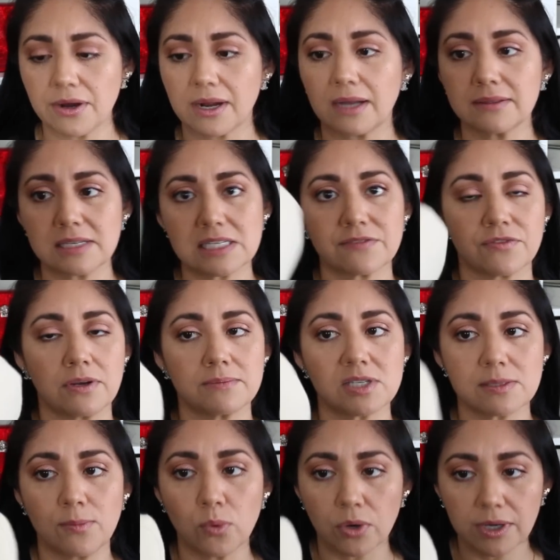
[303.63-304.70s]
I got this from
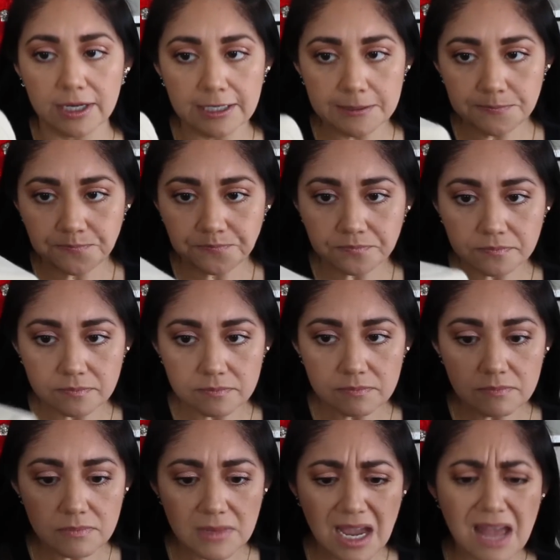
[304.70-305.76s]
Samorga.
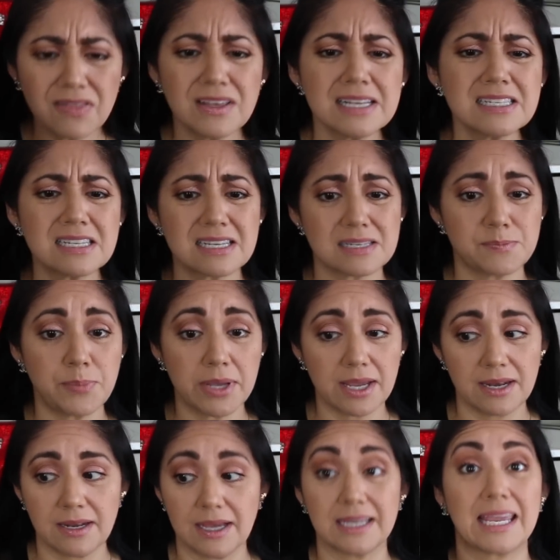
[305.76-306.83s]
And this has
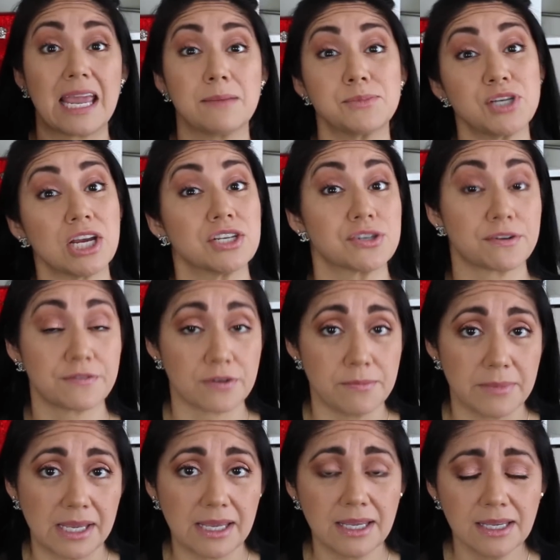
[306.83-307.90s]
been a game changer for
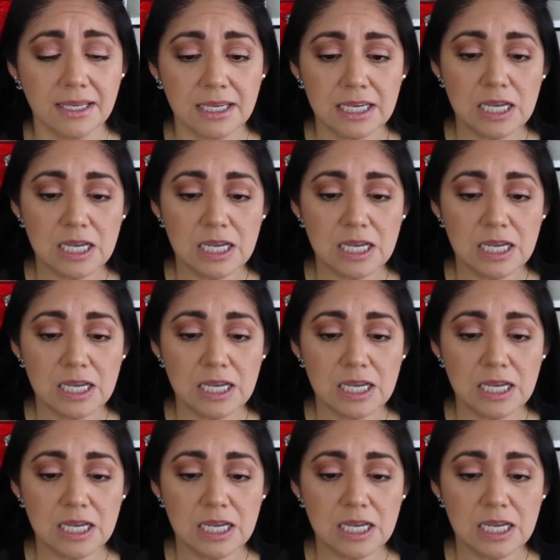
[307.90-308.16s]
me